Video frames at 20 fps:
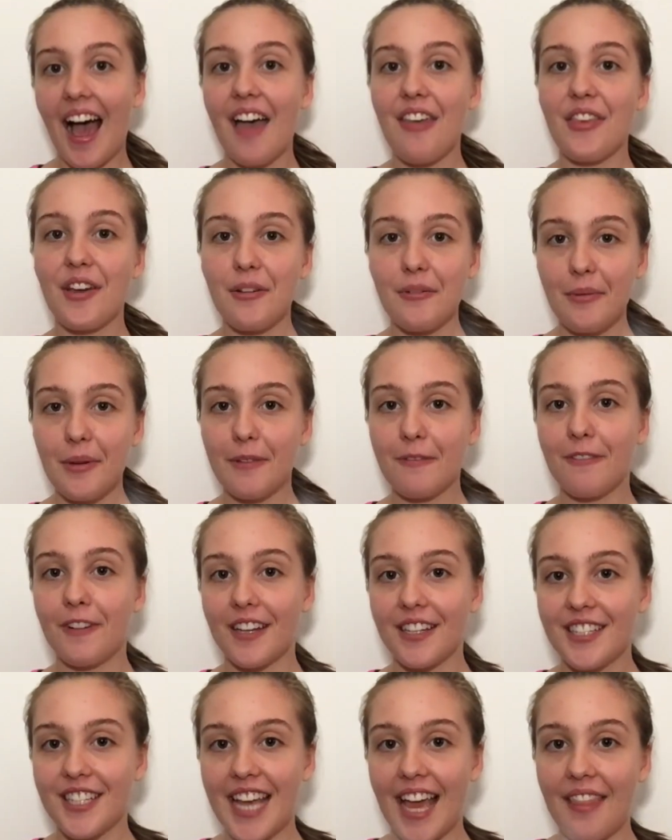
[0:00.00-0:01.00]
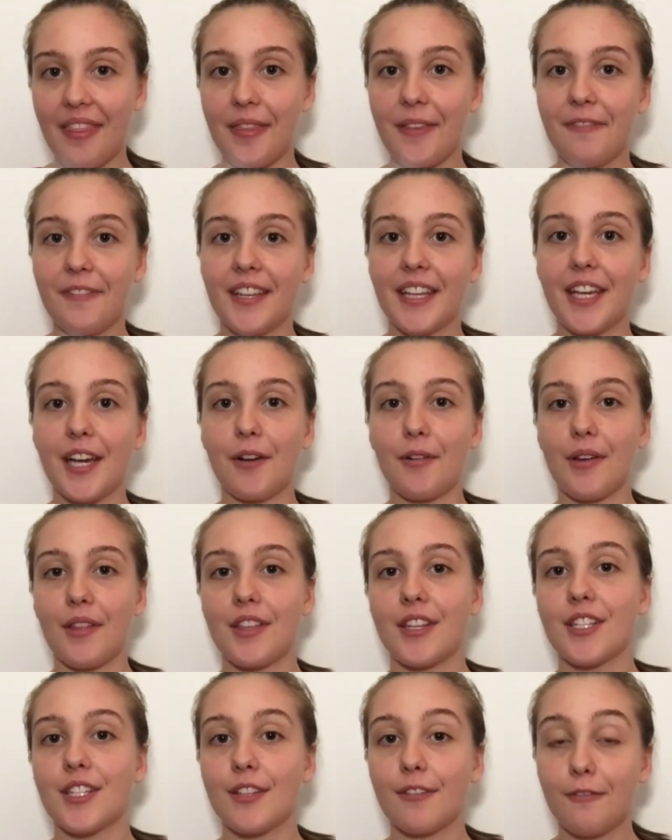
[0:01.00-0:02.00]
I thought it would be fun to end the video
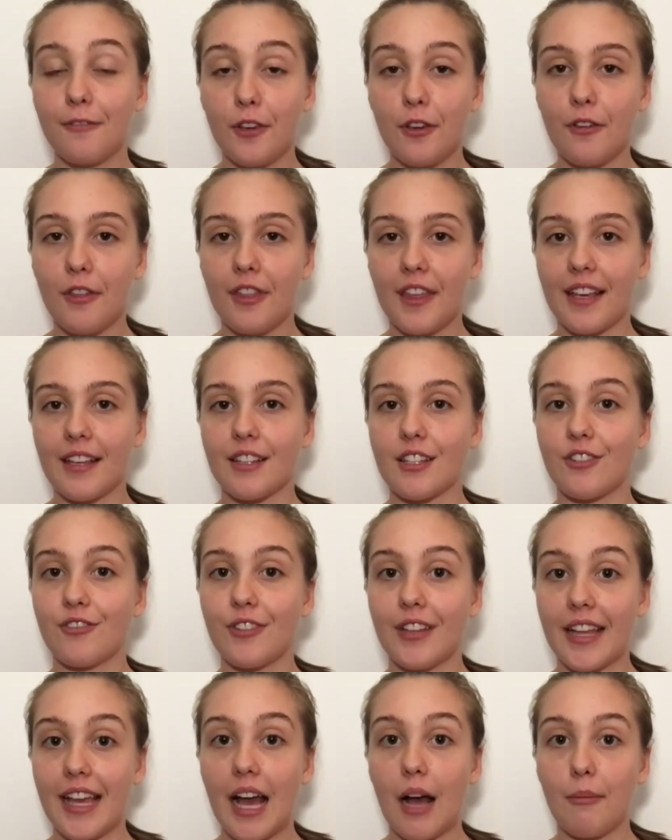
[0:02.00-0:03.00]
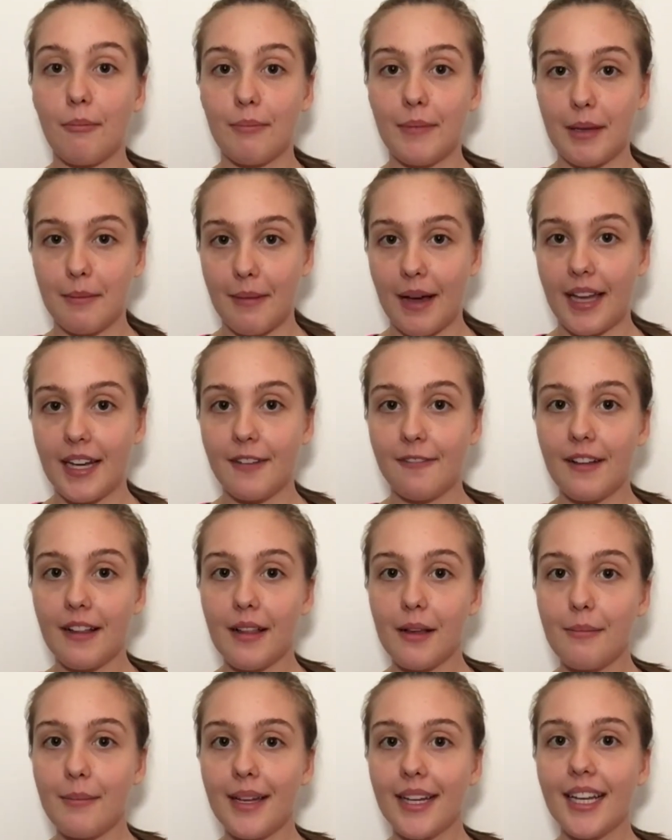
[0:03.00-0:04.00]
with just a few things that really helped me in my
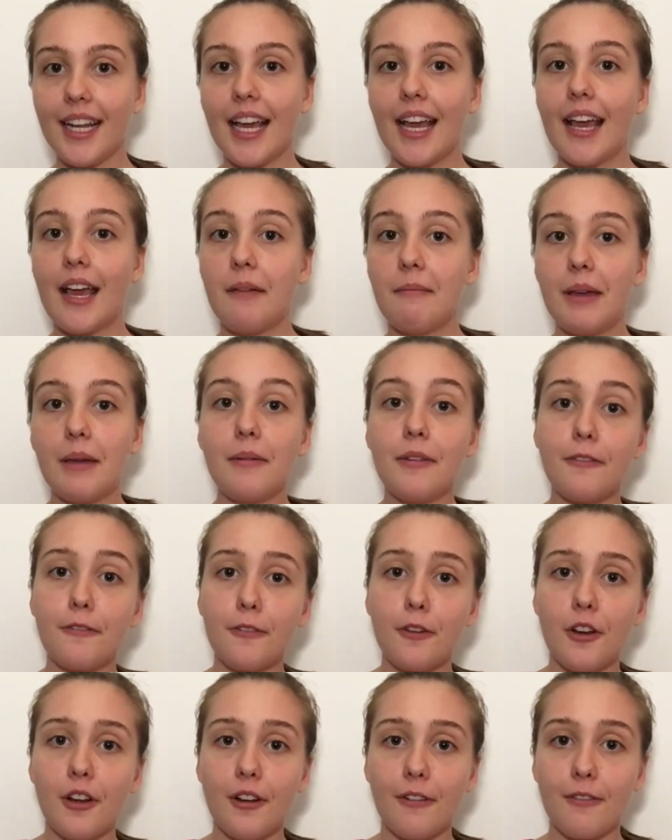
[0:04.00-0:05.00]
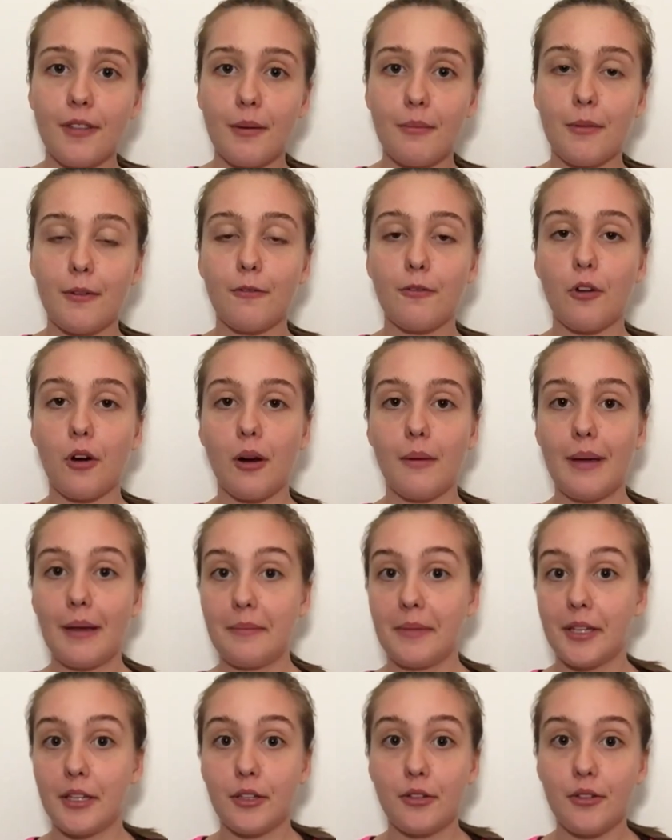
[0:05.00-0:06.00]
development. Maybe you've heard of them before,
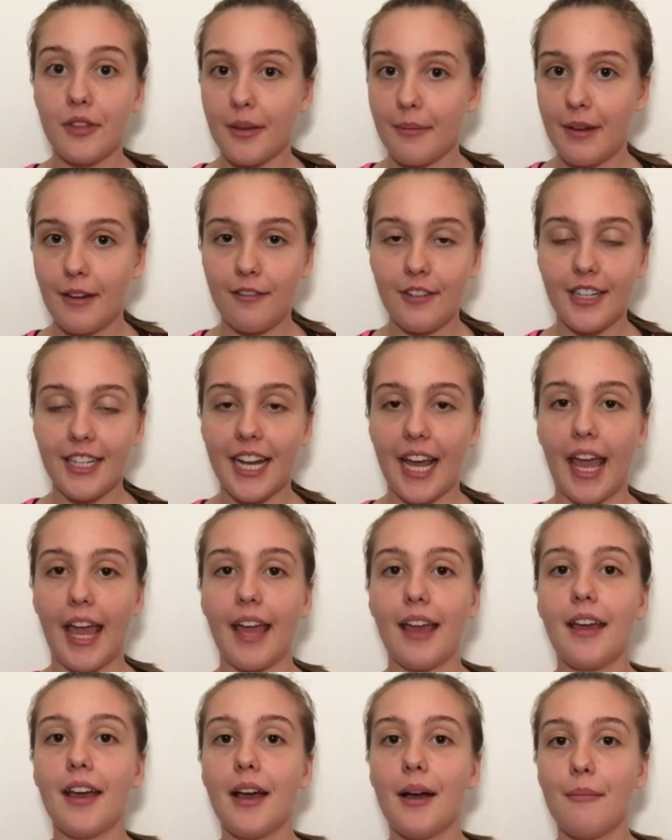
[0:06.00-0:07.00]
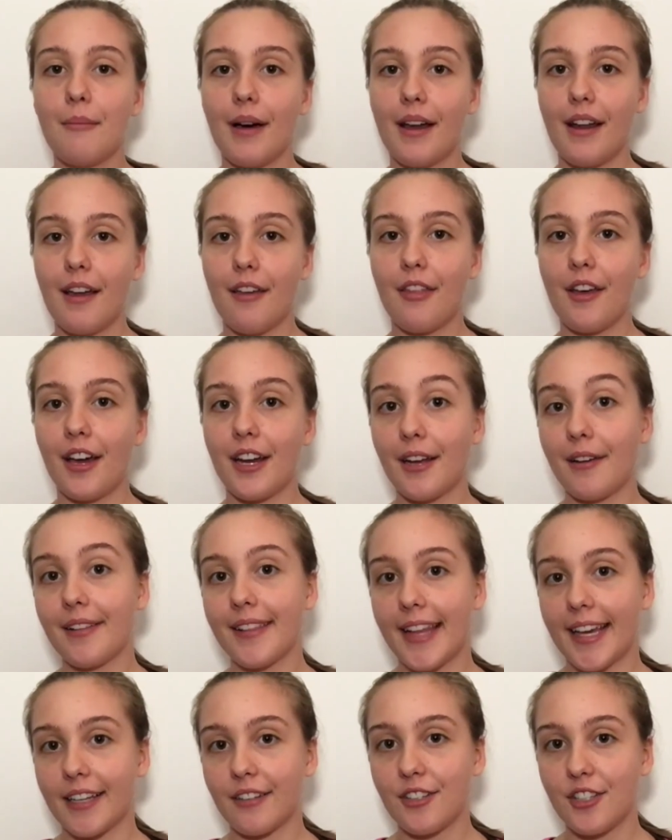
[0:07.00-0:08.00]
maybe you do them every day, but I thought I
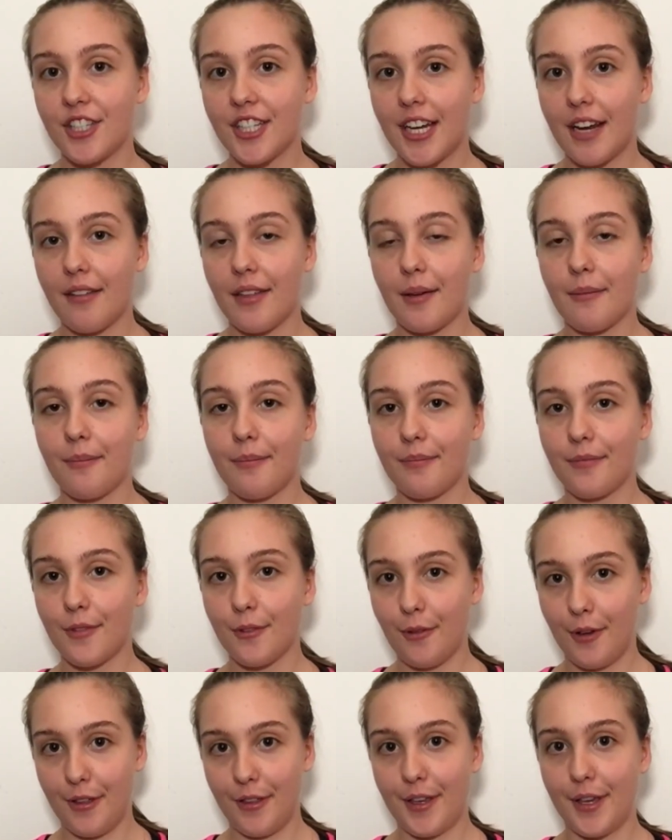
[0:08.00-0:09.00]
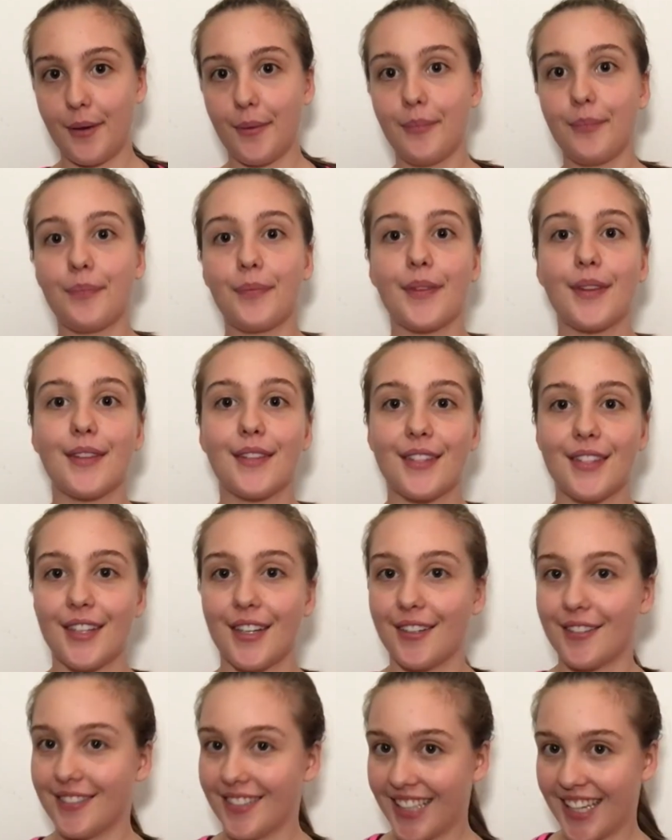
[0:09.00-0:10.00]
would like to share them with you. So
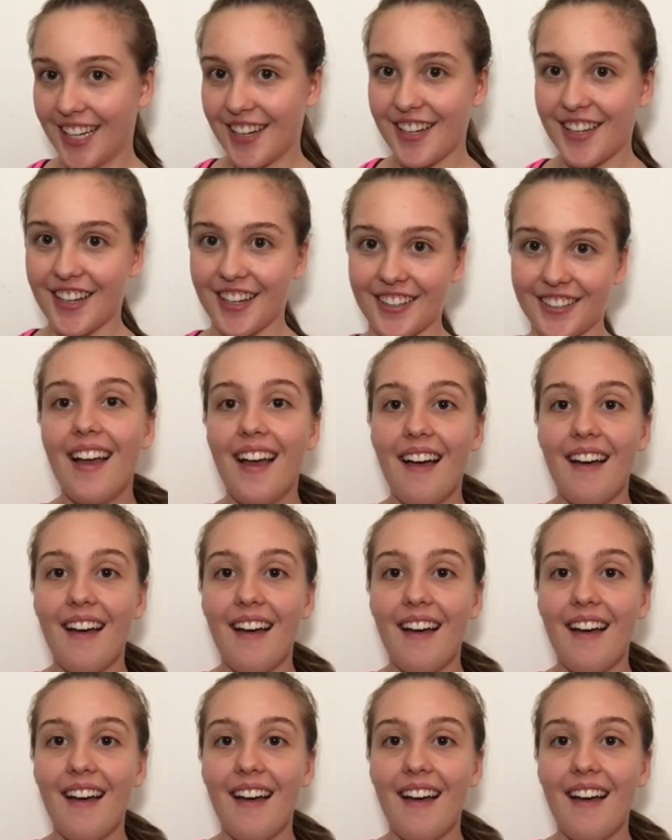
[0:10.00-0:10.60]
here you go.